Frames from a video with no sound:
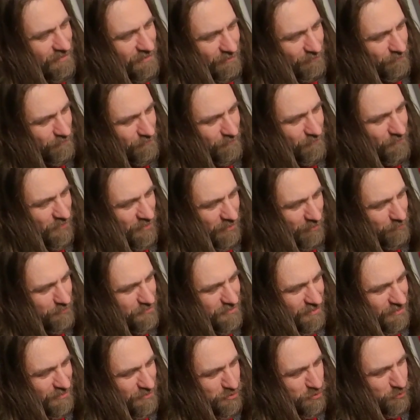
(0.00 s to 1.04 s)
it was
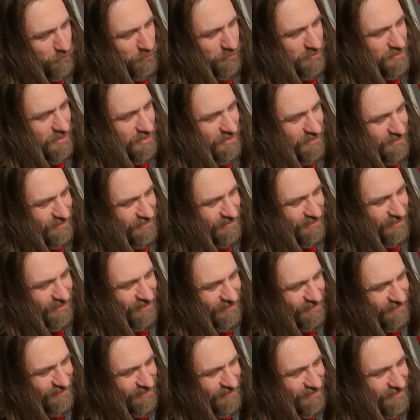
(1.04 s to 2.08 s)
like 2% at the
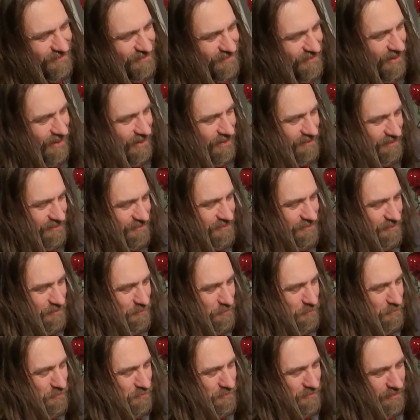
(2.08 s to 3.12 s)
end. Yeah, in the
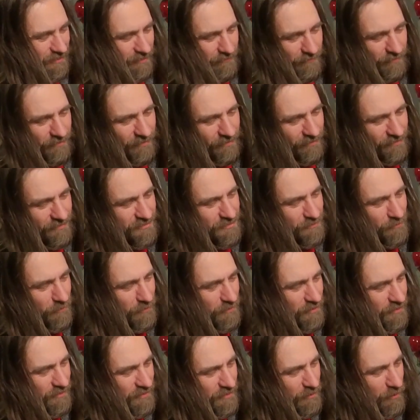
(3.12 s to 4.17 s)
cold and everything. So
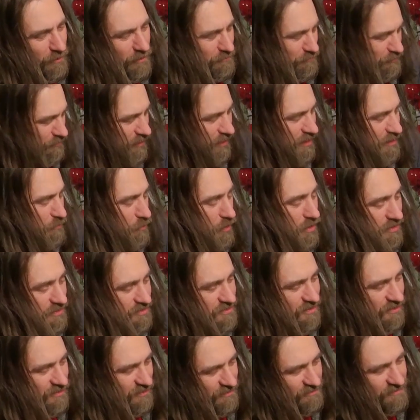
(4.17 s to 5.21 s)
I
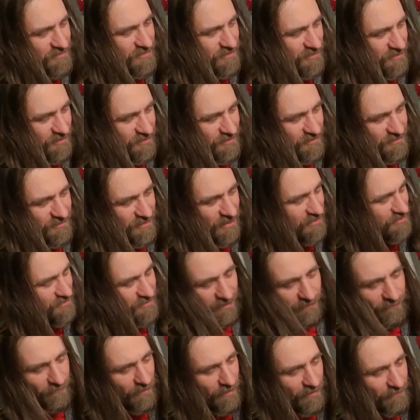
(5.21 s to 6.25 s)
wanted to test
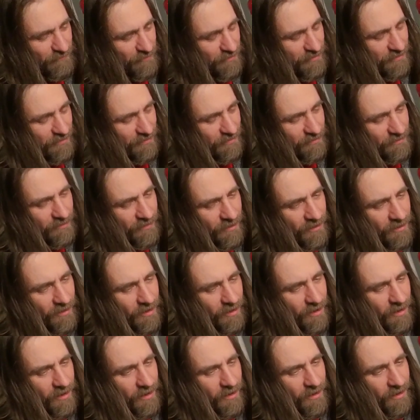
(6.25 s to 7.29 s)
everything.
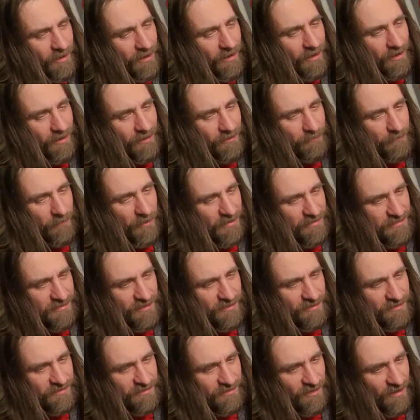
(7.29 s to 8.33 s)
I did
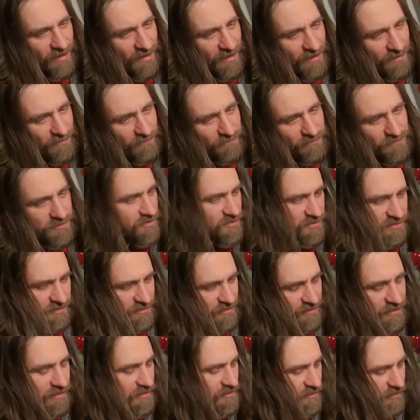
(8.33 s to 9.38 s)
a dive just
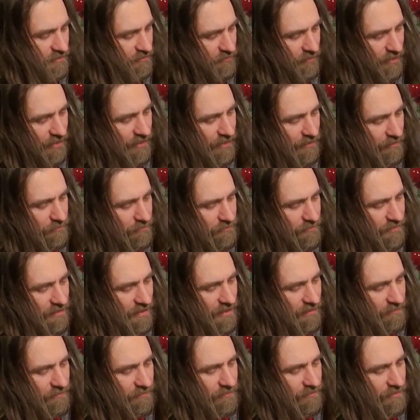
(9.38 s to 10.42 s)
into the ground
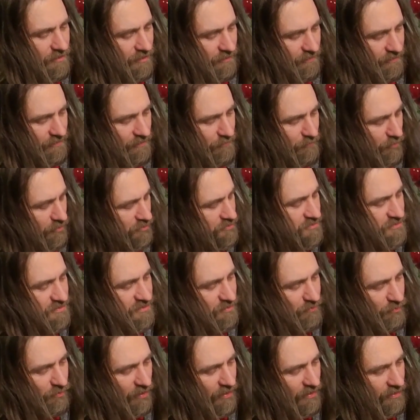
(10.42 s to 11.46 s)
and hit the emergency
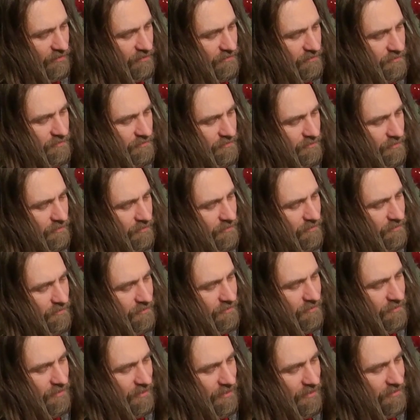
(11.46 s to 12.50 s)
brake,
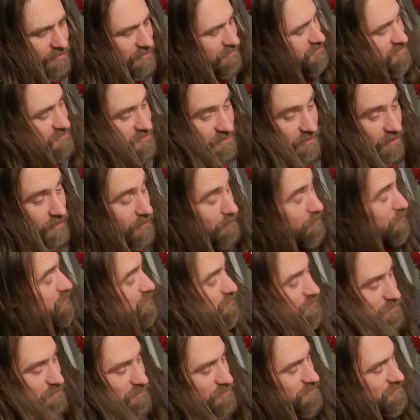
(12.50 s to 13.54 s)
and it stopped.